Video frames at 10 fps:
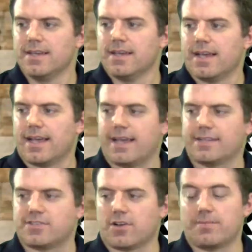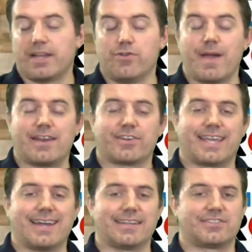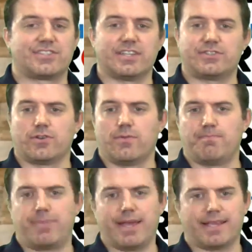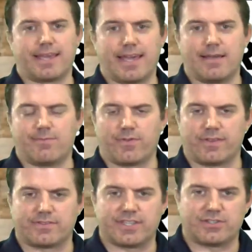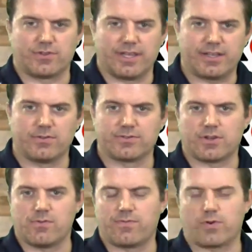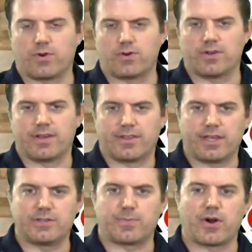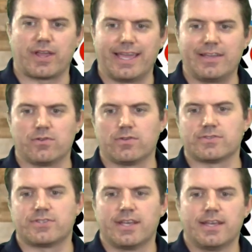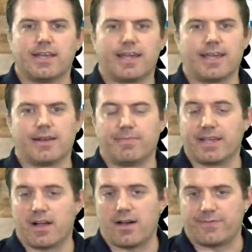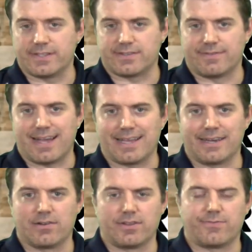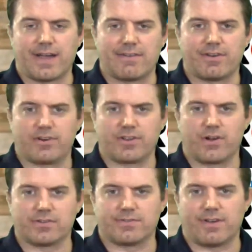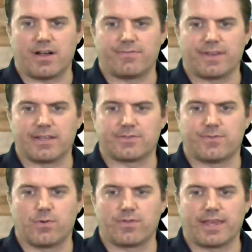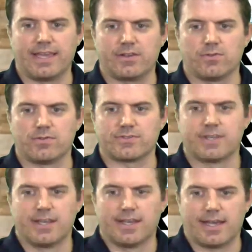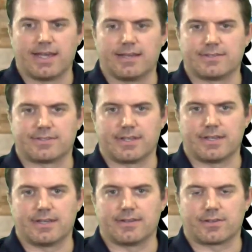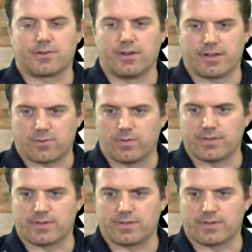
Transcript: And talking about New Madrid County Central, big game for the Central Eagles over the East Prairie Eagles. And a big offensive night, nearly 500 yards of offense for the Eagles, as Quavazon